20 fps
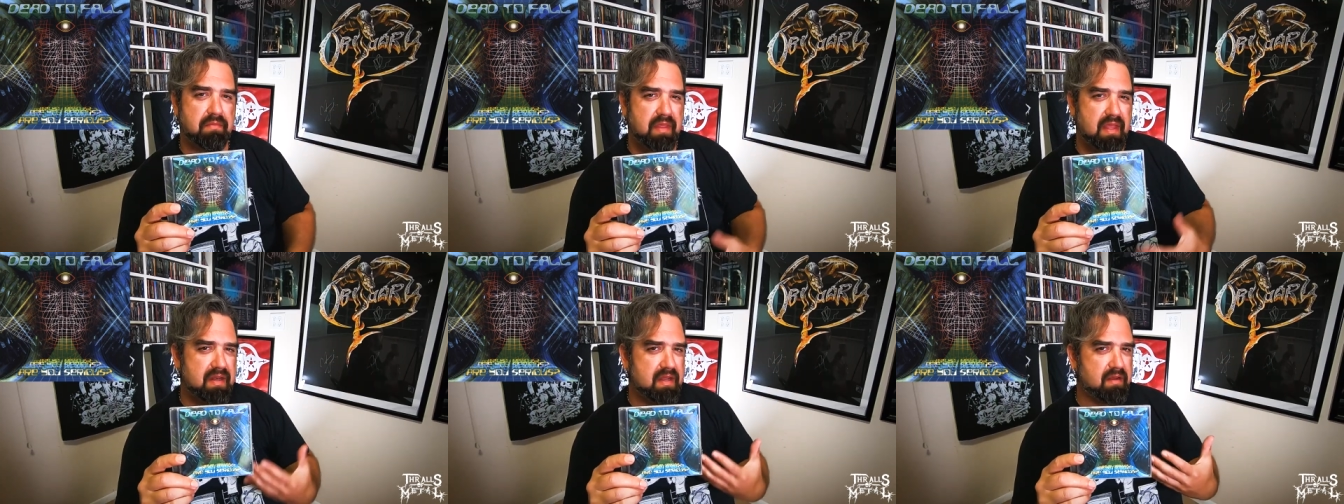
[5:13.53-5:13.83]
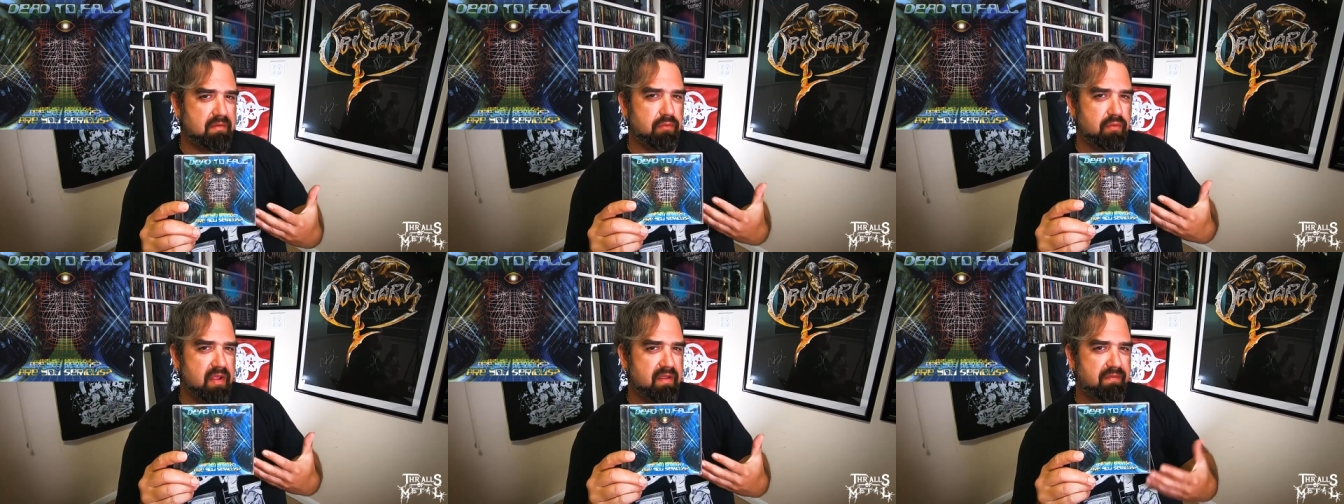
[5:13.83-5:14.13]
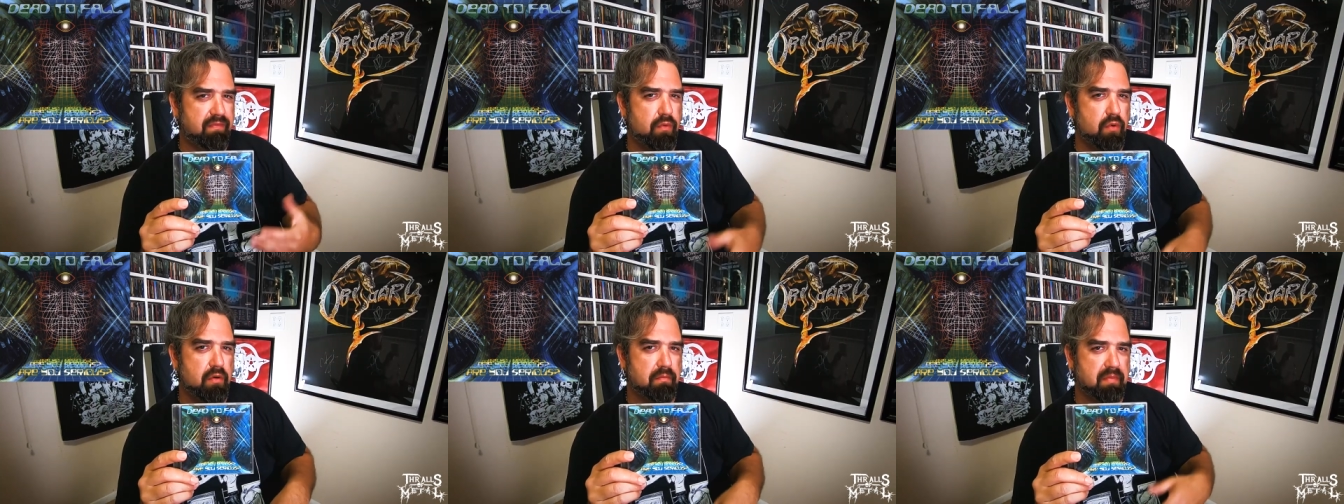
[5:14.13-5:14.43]
They did
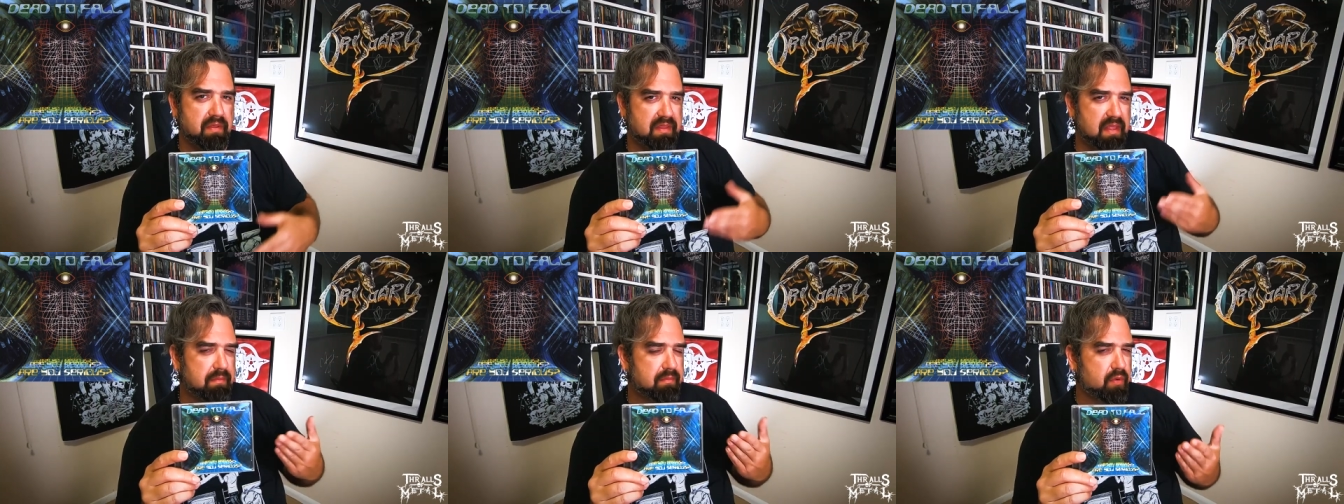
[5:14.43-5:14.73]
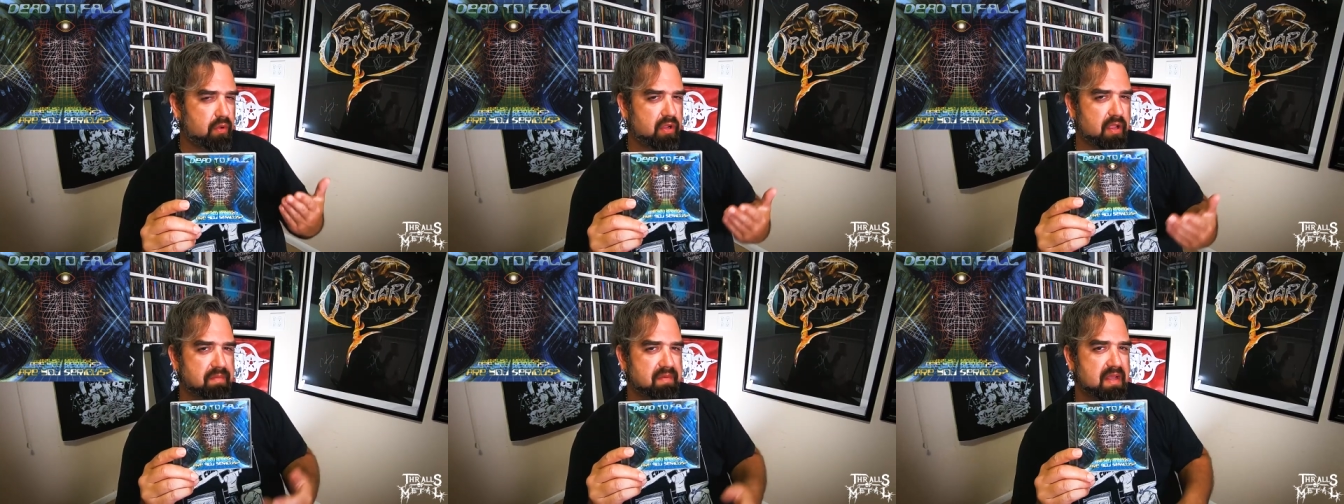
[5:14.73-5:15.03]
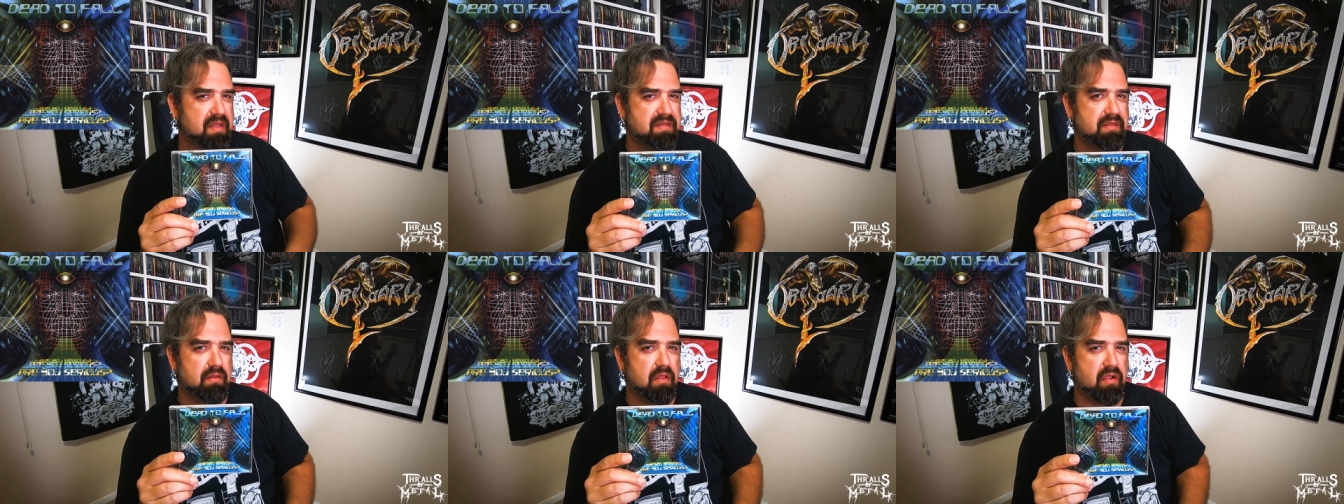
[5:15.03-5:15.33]
reform, but they broke up
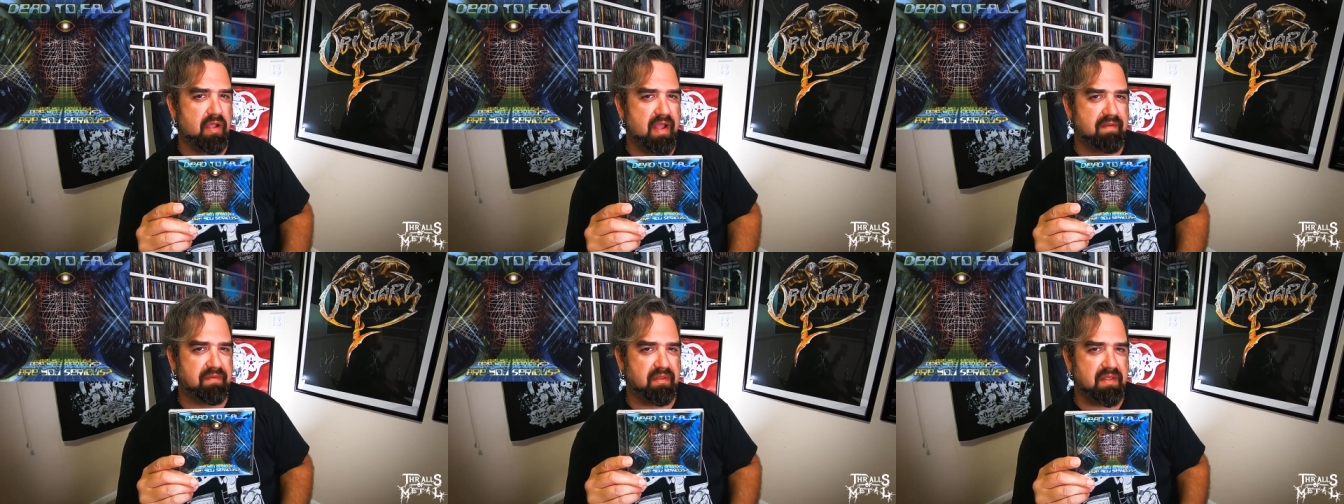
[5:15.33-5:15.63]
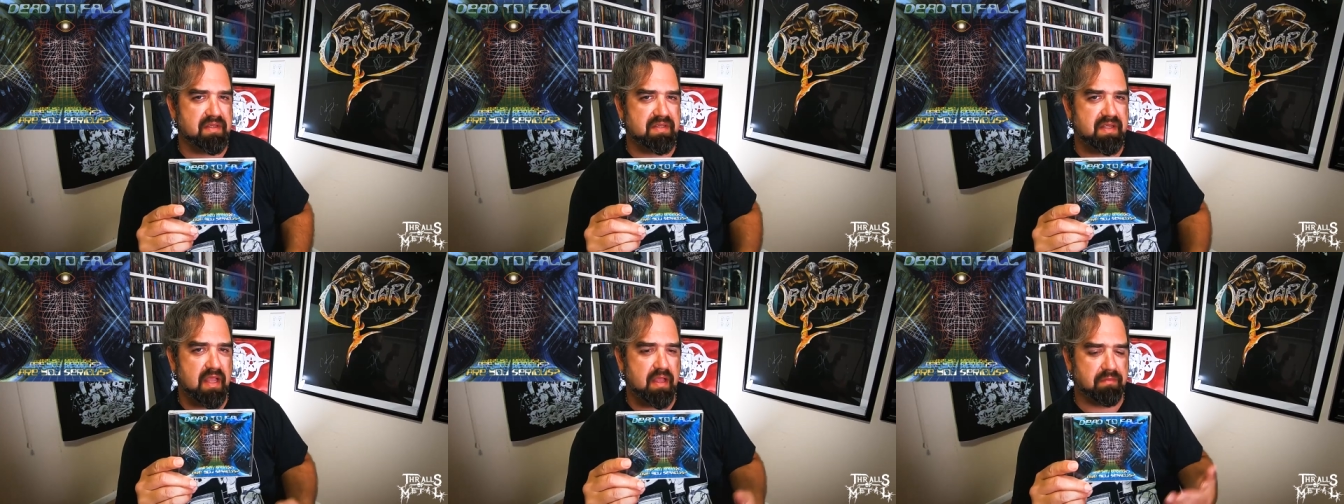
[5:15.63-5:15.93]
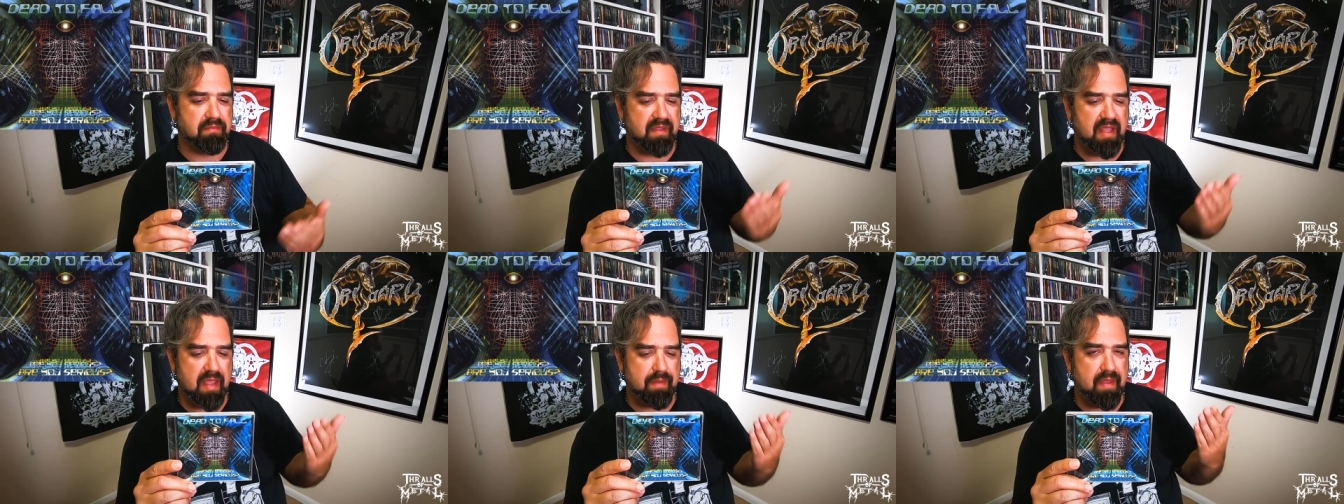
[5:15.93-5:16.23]
not too long after this
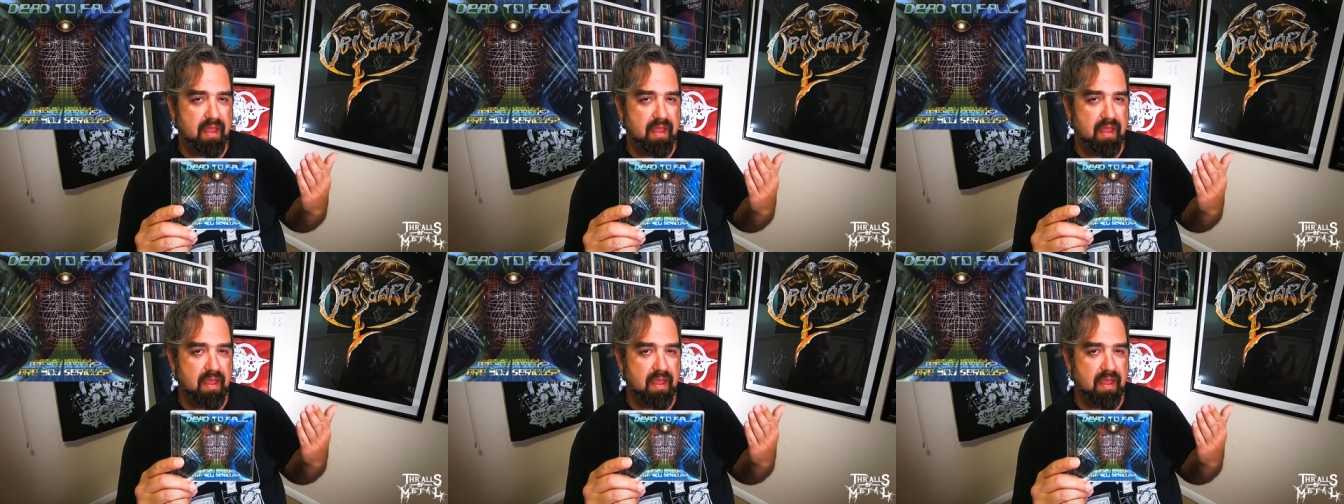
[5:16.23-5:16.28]
album came